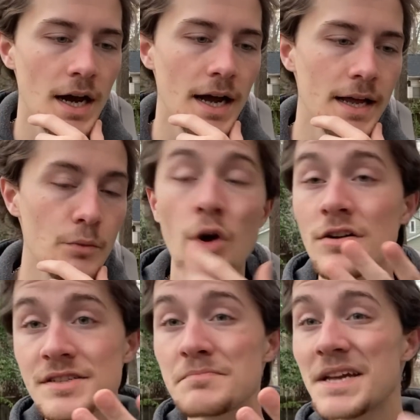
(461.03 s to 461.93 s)
It
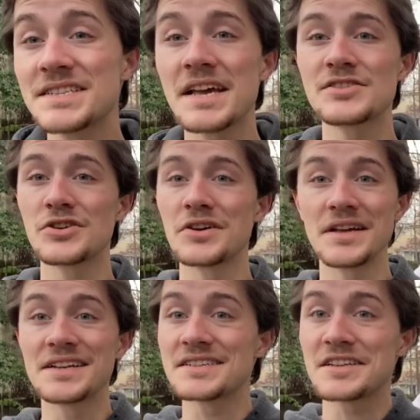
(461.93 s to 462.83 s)
works, it tastes good,
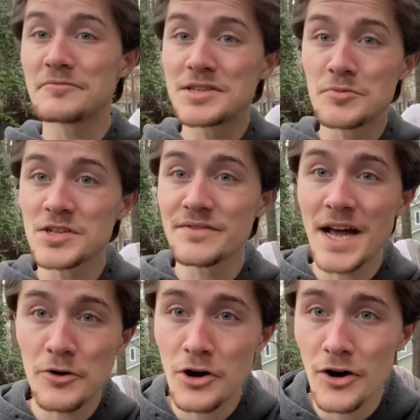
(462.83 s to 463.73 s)
it doesn't give me too much of an
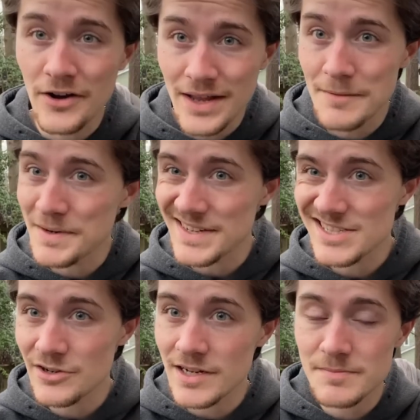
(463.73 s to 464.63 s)
alcohol hit, but it
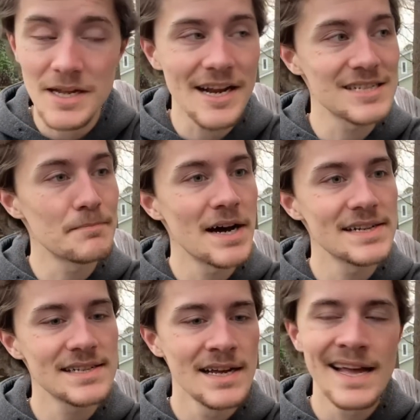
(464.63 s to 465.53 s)
still gets me a nice
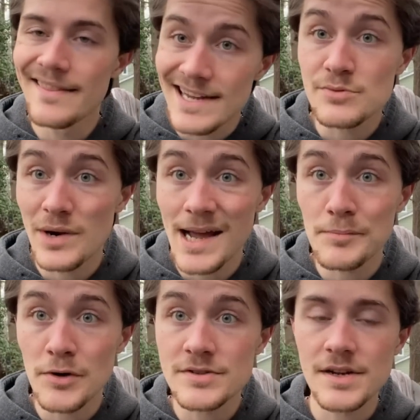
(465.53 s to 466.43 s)
buzz. That's what I
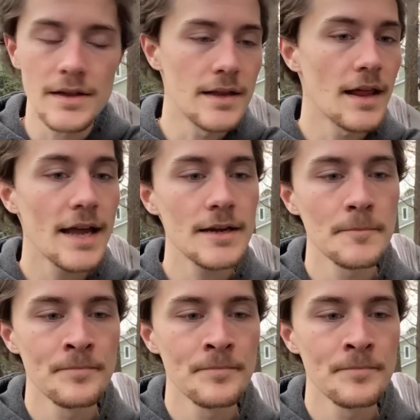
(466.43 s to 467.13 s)
personally like.